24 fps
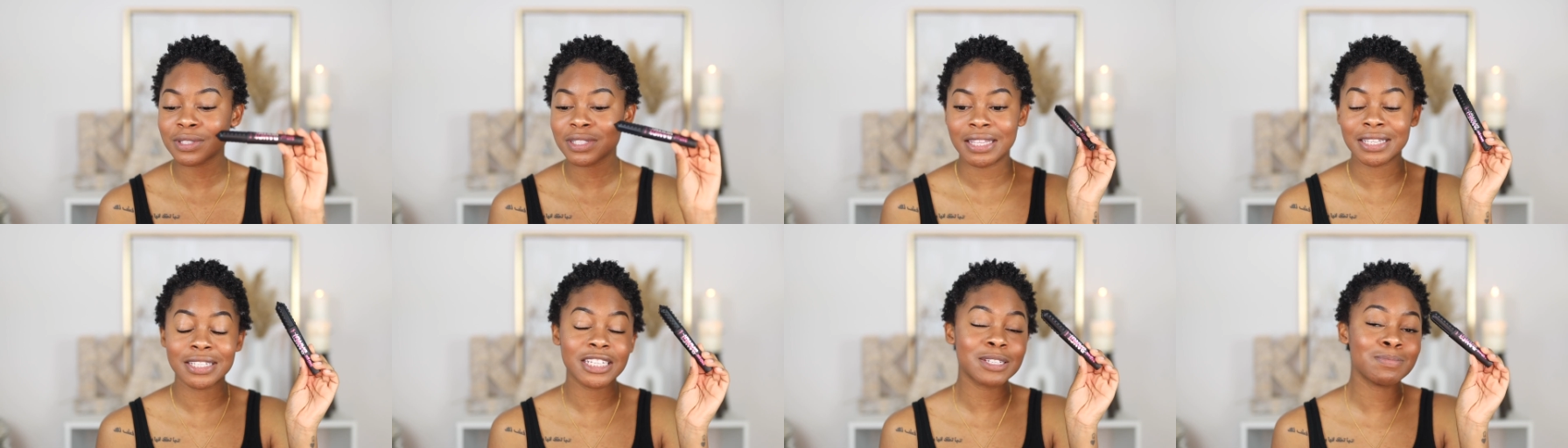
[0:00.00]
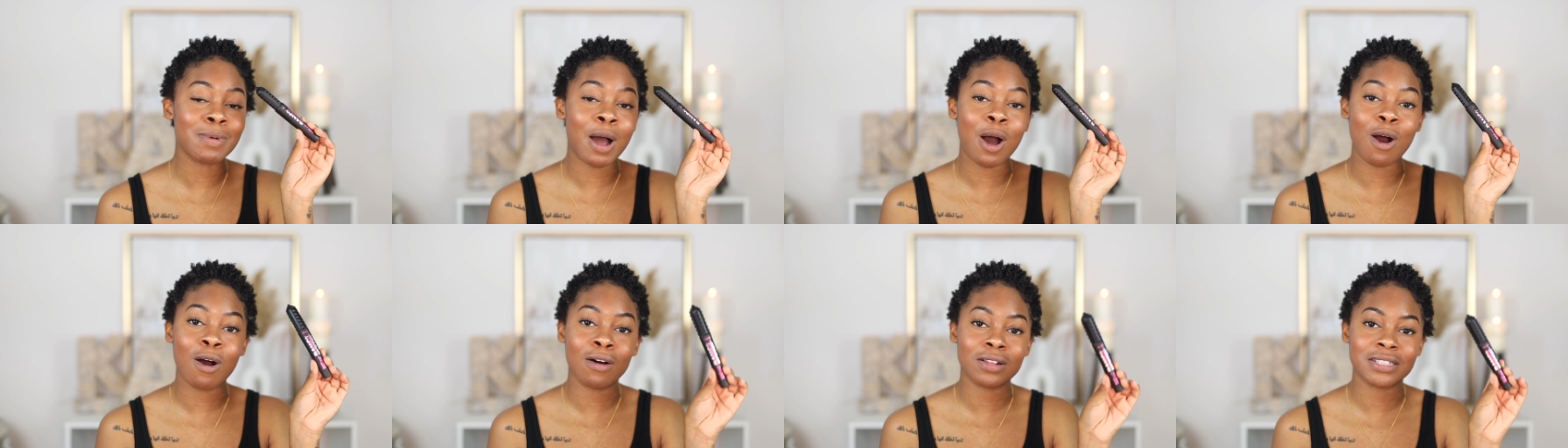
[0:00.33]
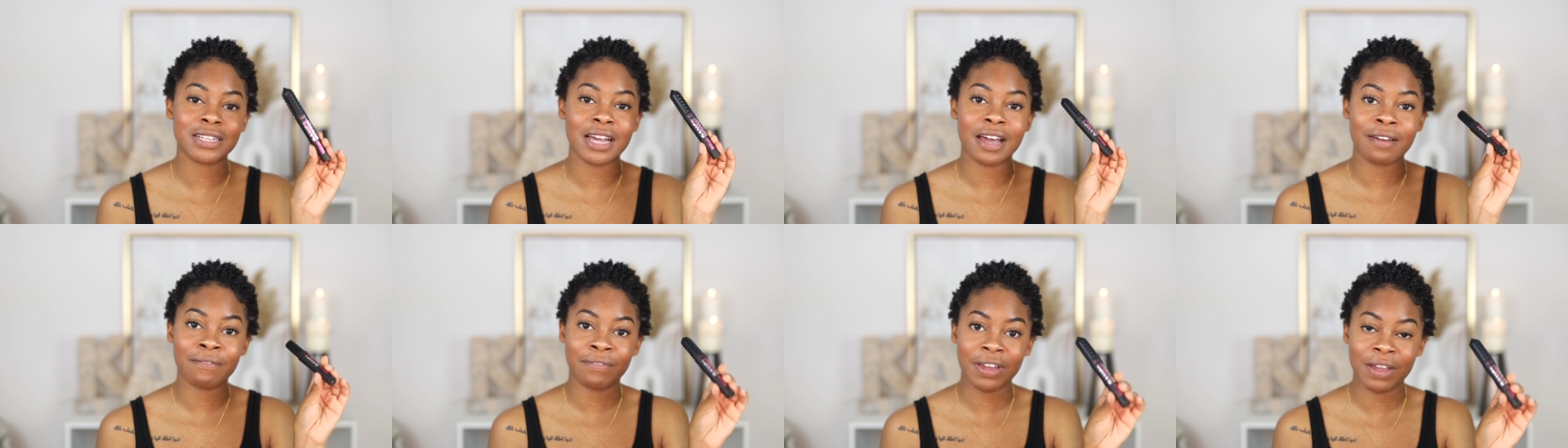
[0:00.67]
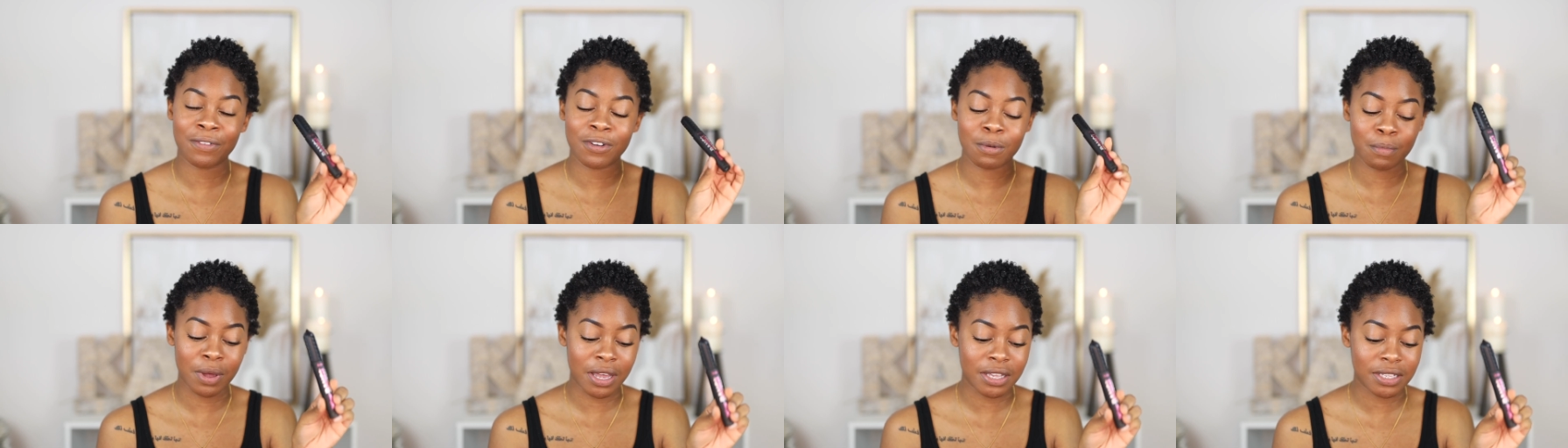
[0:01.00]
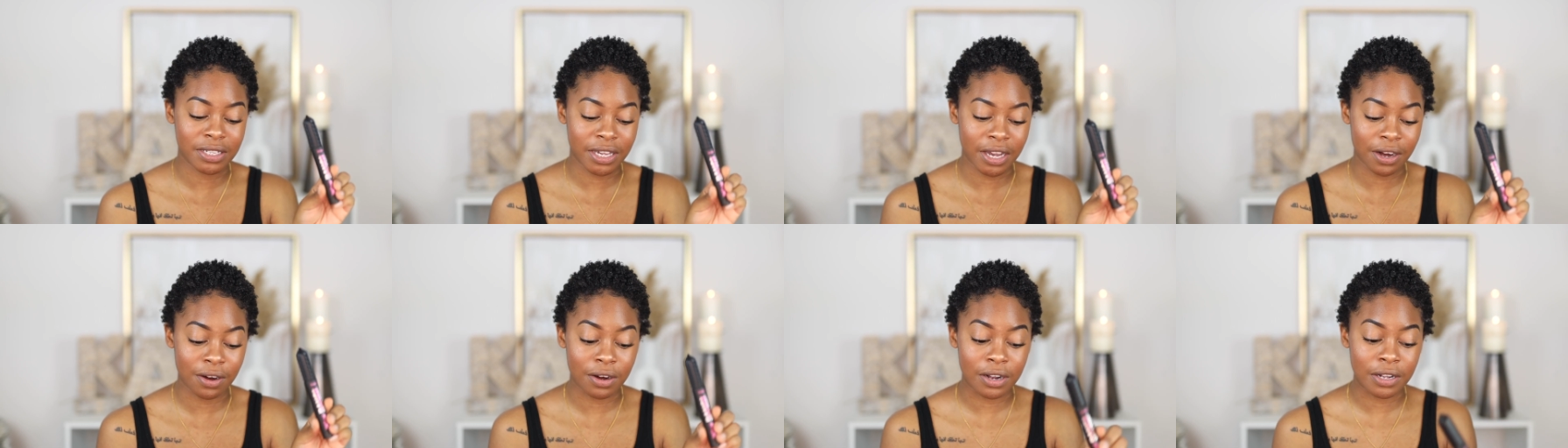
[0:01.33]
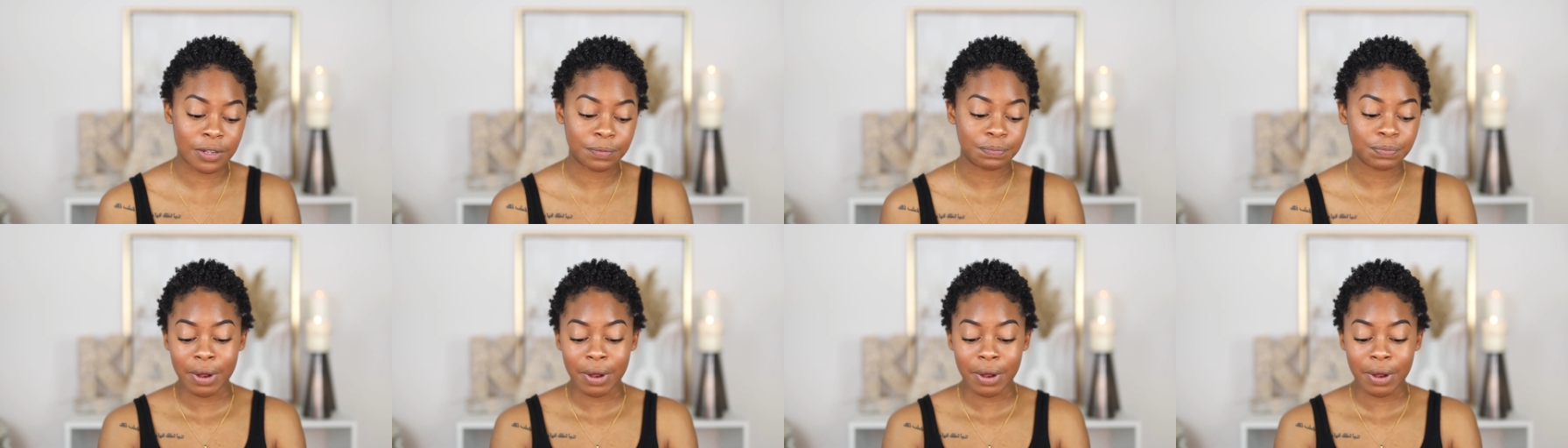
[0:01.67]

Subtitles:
This is my all-time favorite mascara.